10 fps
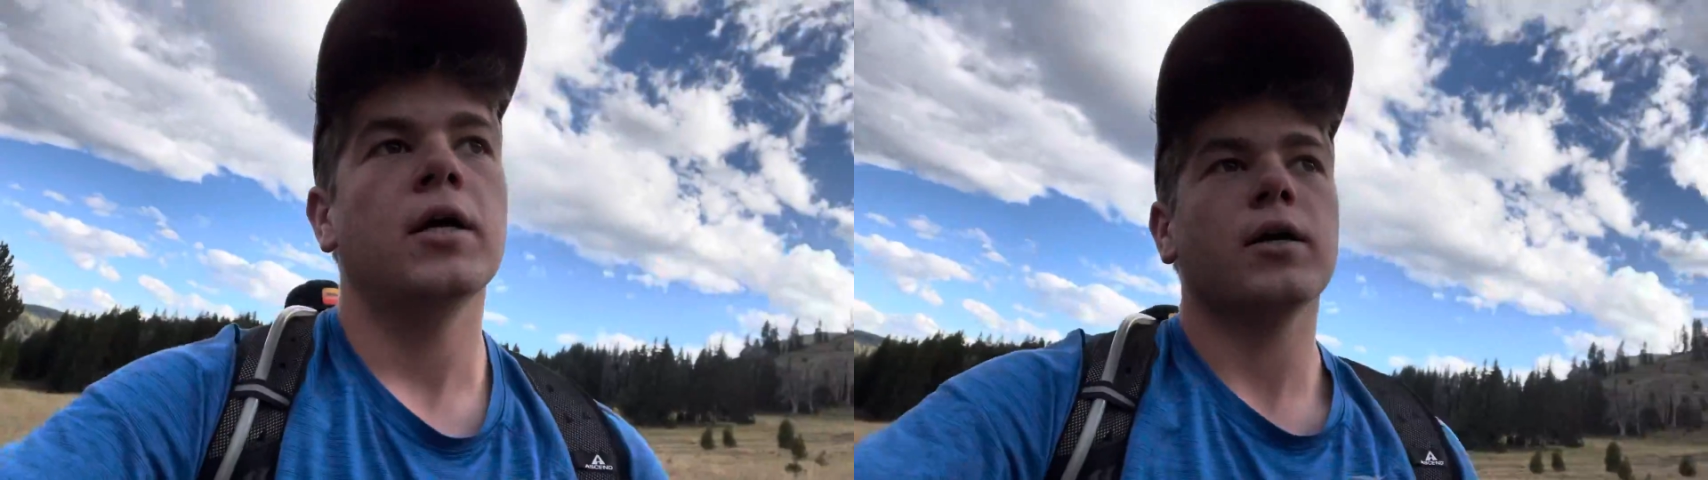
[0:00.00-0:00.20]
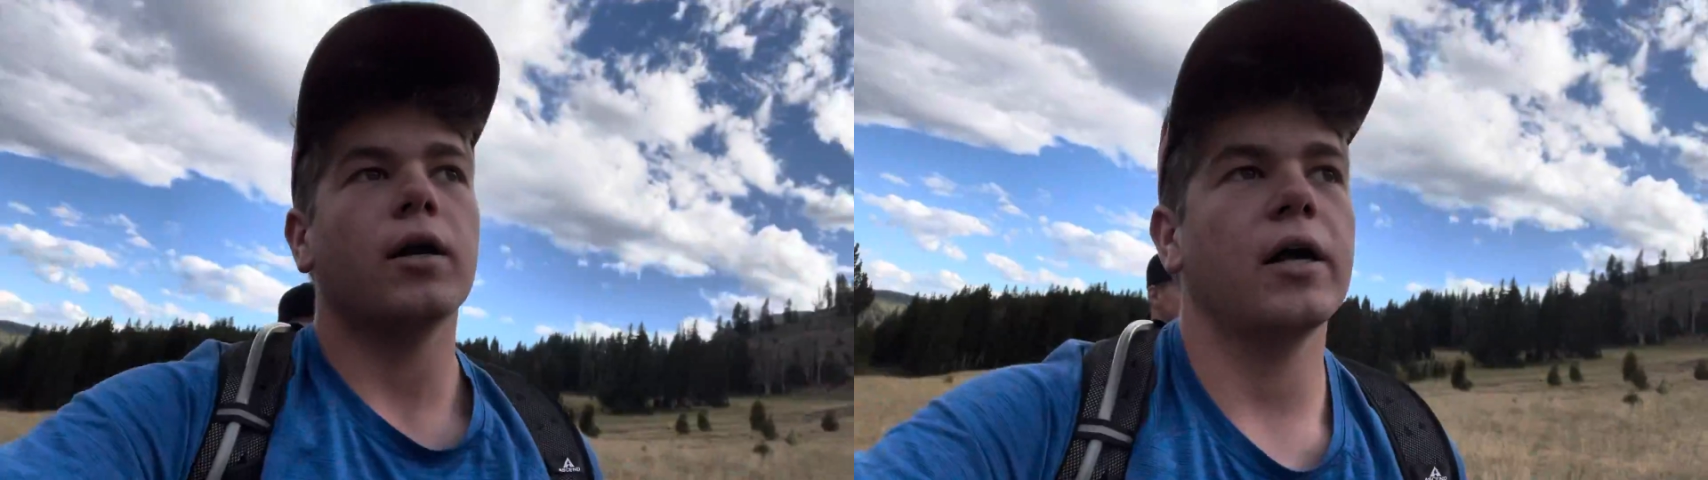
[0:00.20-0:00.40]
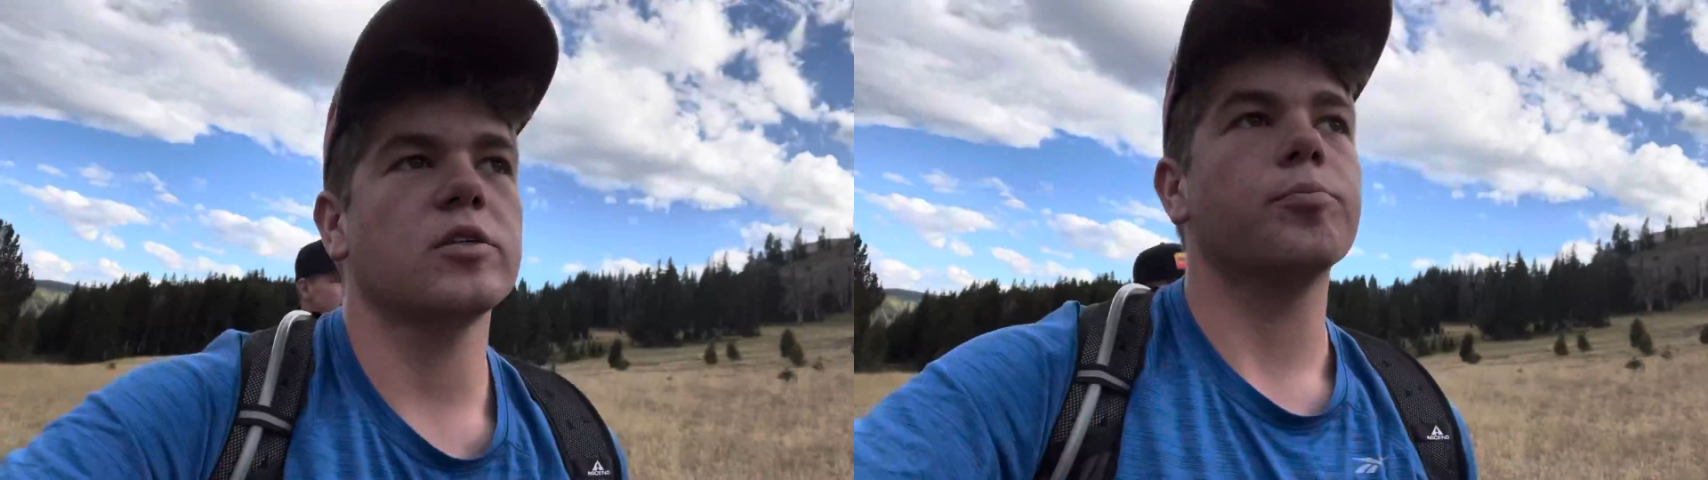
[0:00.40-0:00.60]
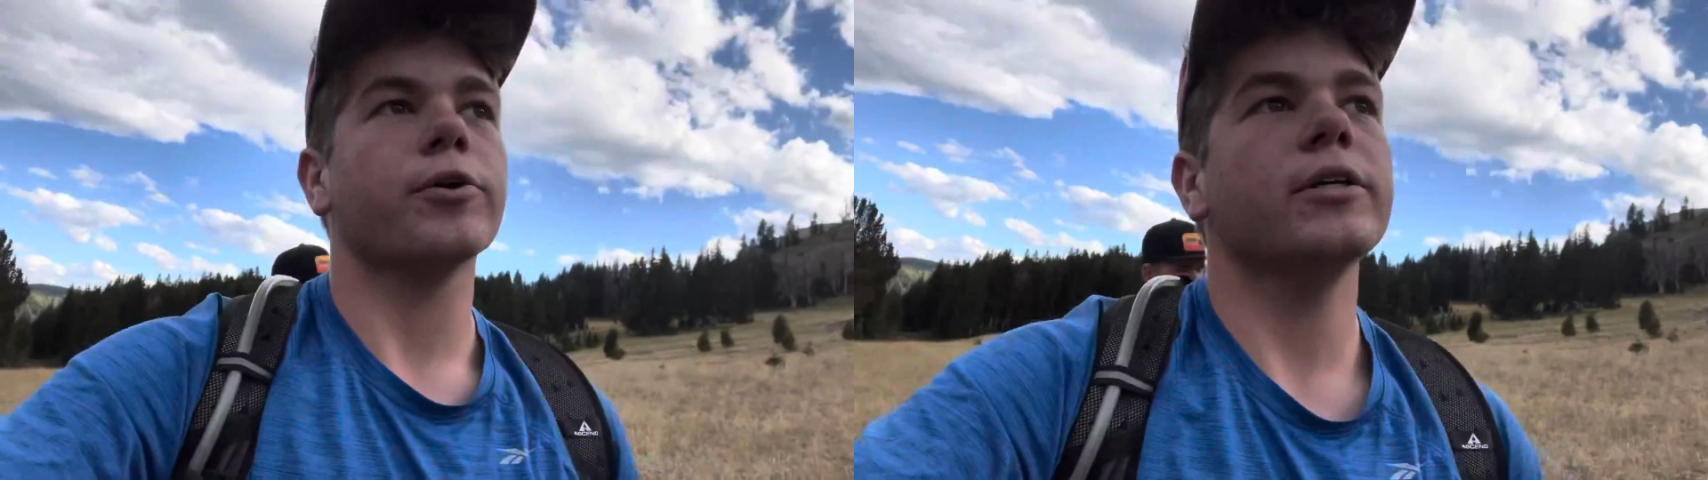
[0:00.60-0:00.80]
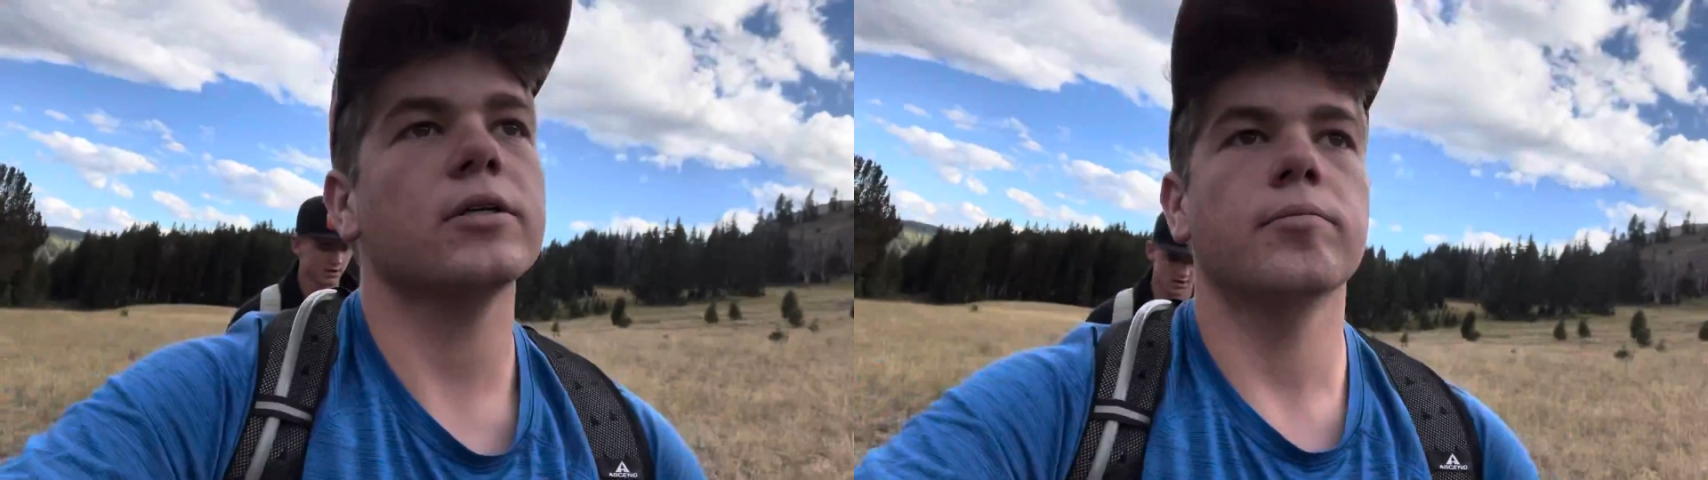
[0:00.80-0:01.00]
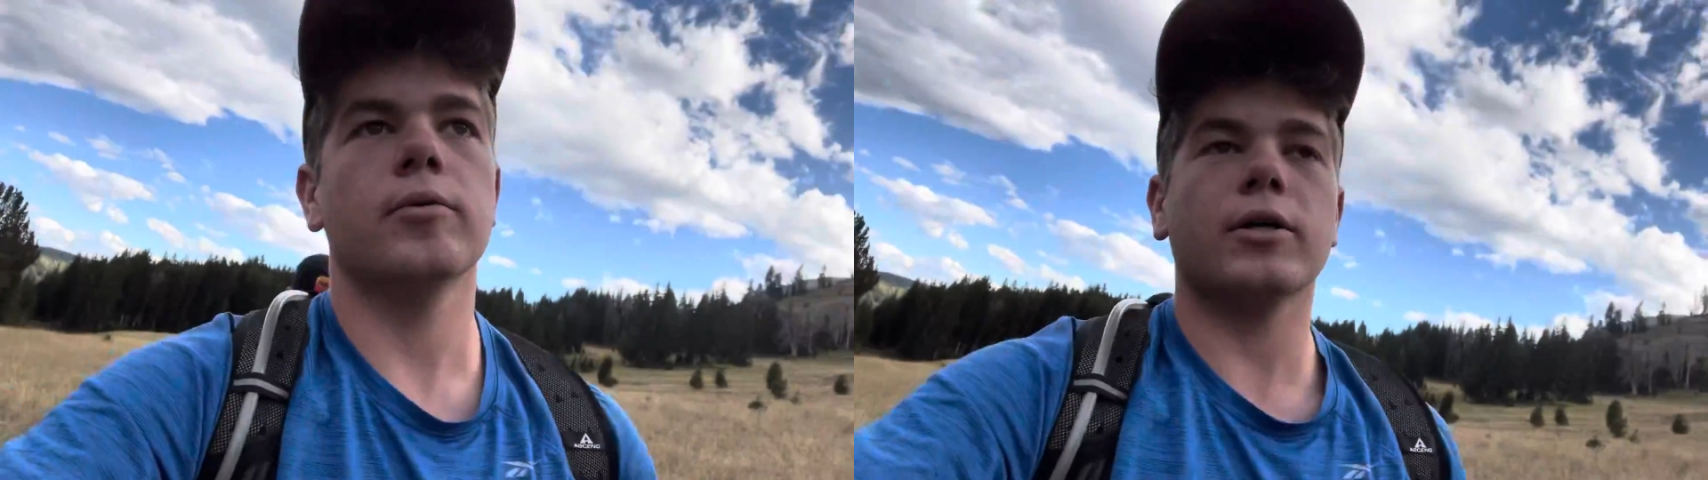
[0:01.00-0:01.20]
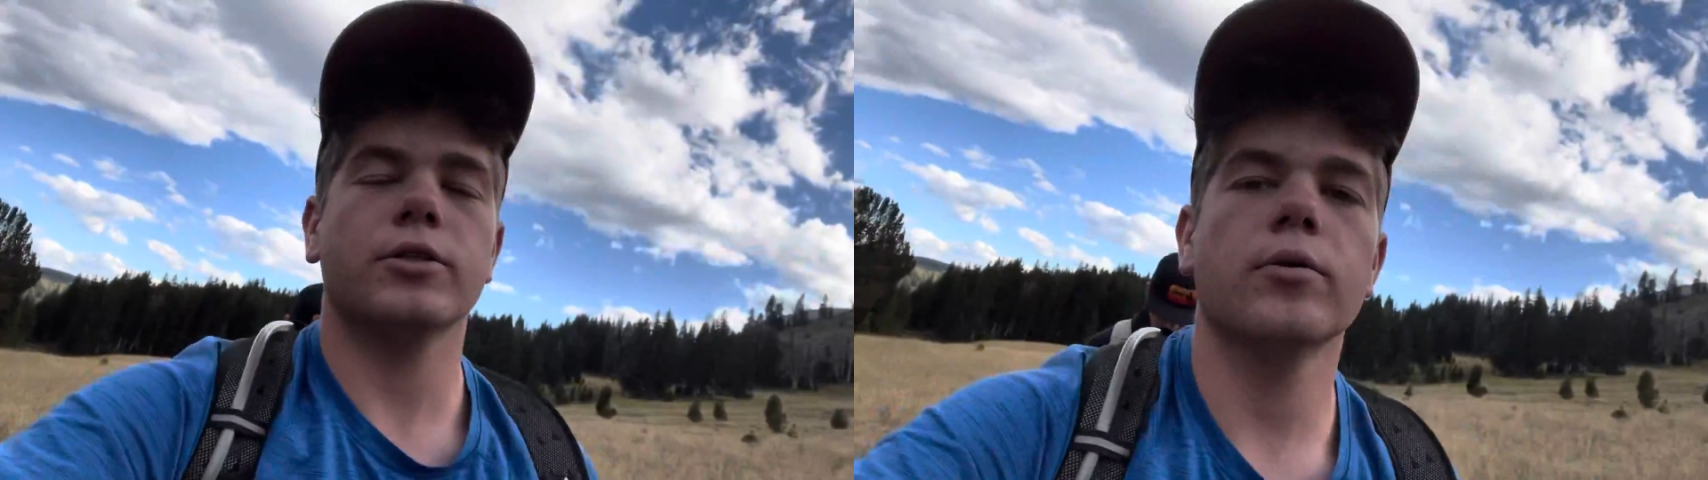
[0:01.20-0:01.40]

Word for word: Got a nice breeze, not too